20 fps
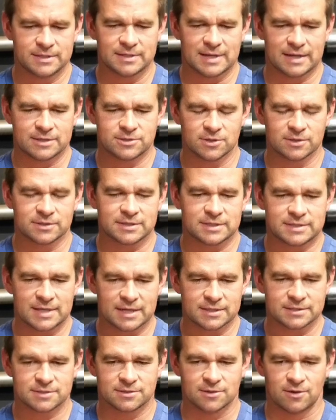I took the
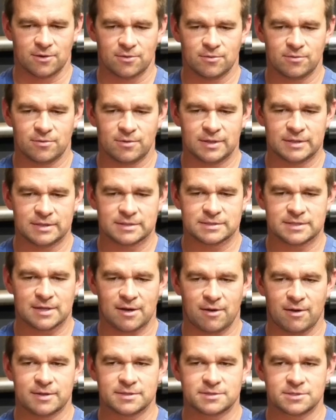test though, and this is
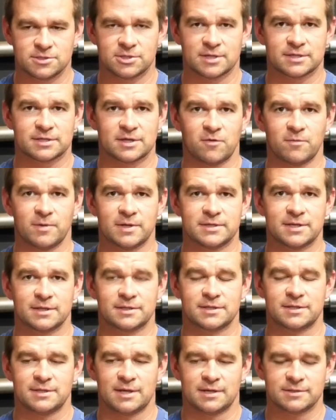how I suggest everybody
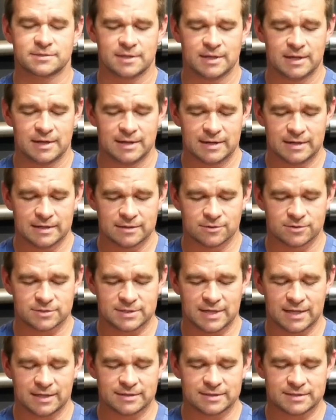take the test. Either
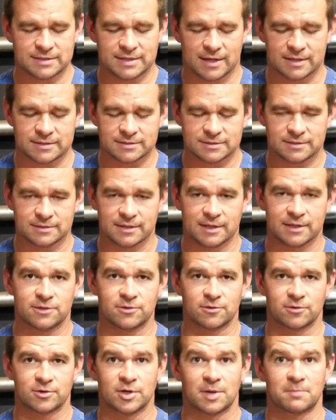take the test like
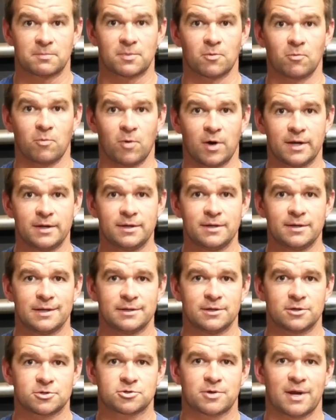you're number one
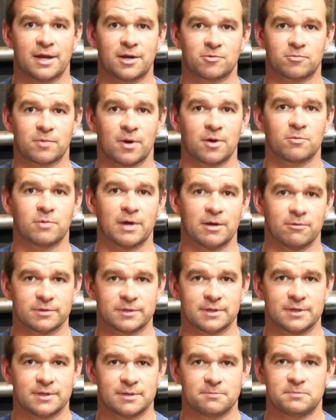and you're trying to run away
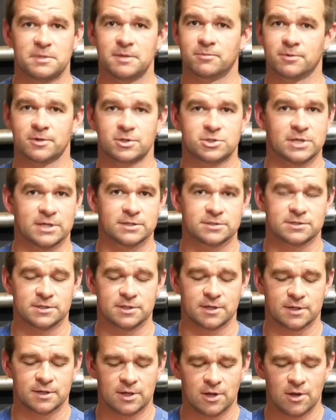with it and people are chasing
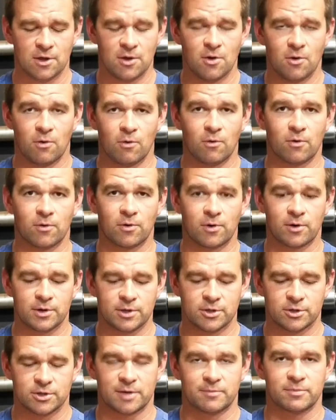you, or
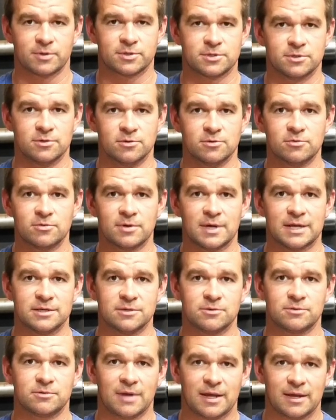you're number two and
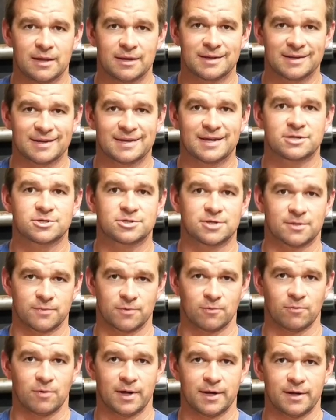you can catch
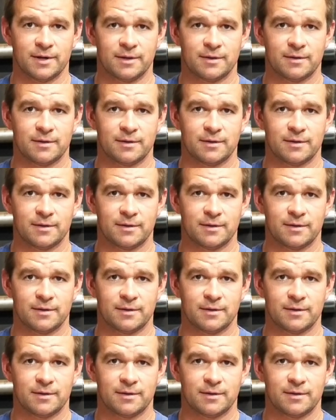number one.